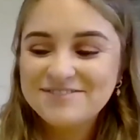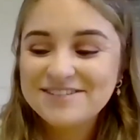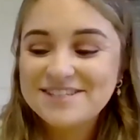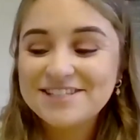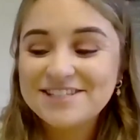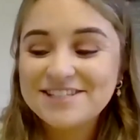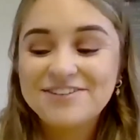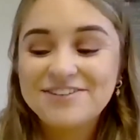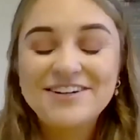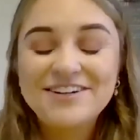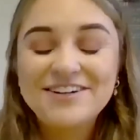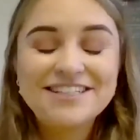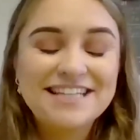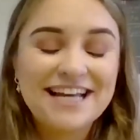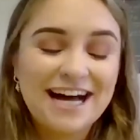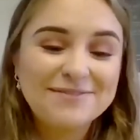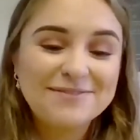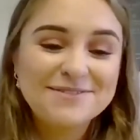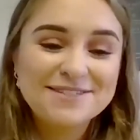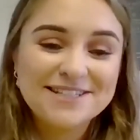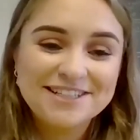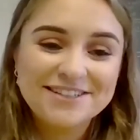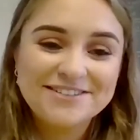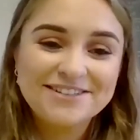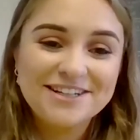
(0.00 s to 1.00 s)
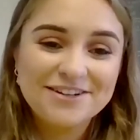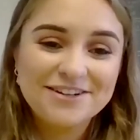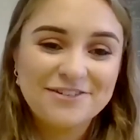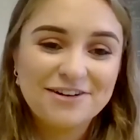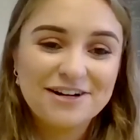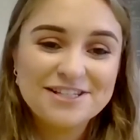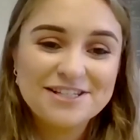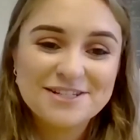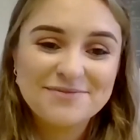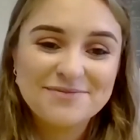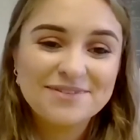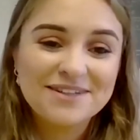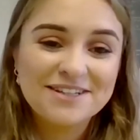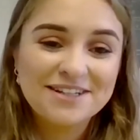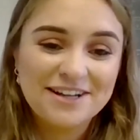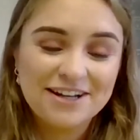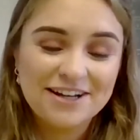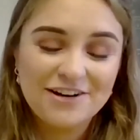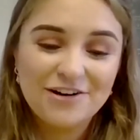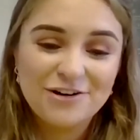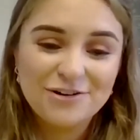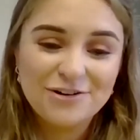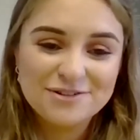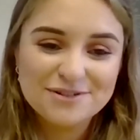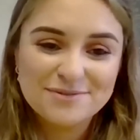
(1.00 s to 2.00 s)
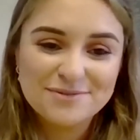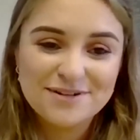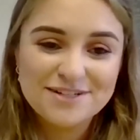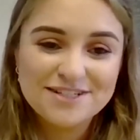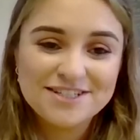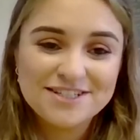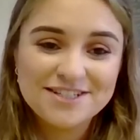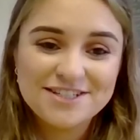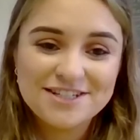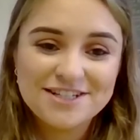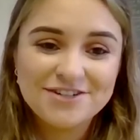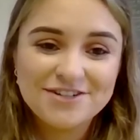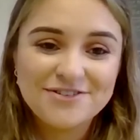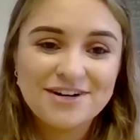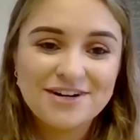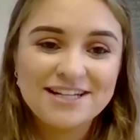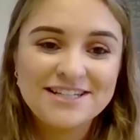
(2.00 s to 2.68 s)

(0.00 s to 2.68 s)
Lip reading: So it absolutely was something I always wanted to do.